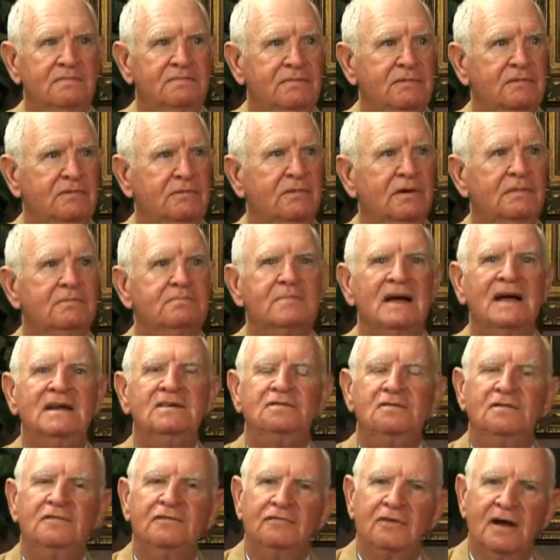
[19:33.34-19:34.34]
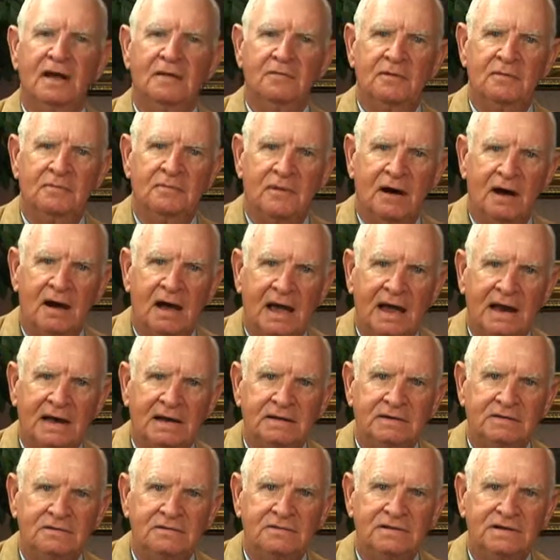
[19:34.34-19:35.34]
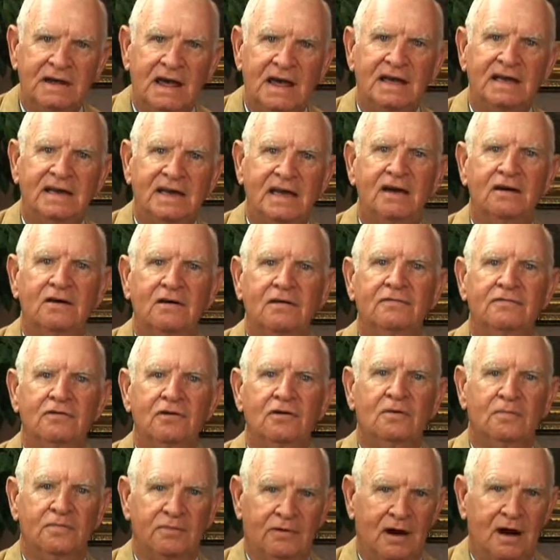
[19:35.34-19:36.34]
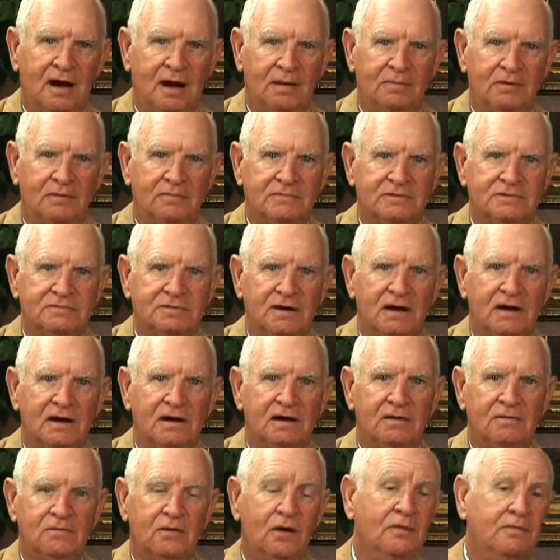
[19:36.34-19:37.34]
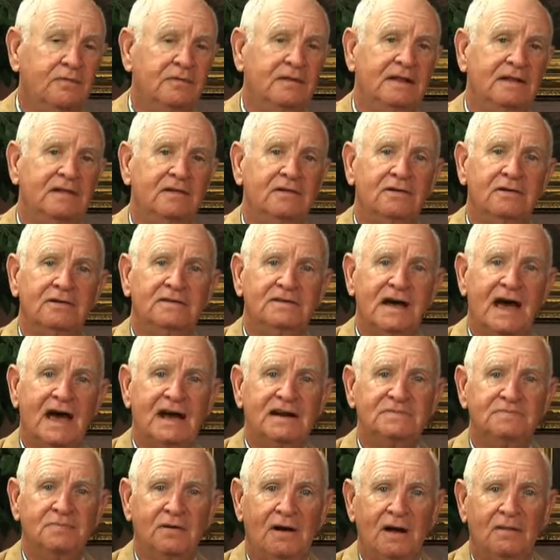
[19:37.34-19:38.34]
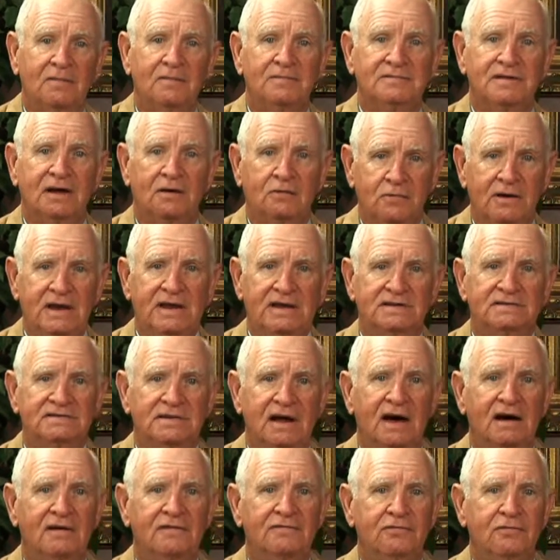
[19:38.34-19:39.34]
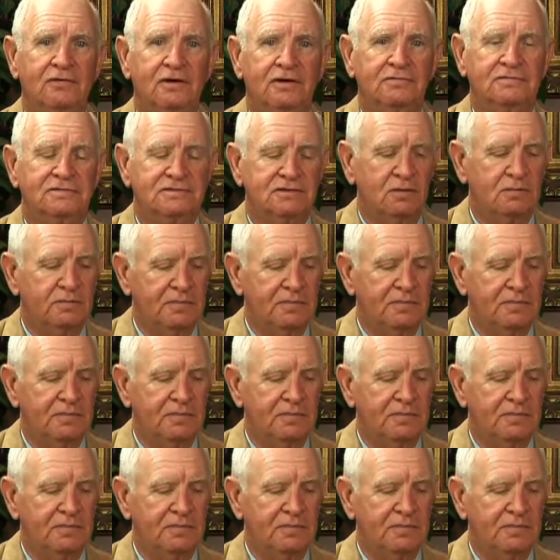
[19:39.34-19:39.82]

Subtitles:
mental frame of mind to take care of your problems? Hopefully they're tax problems that we can solve for you. So,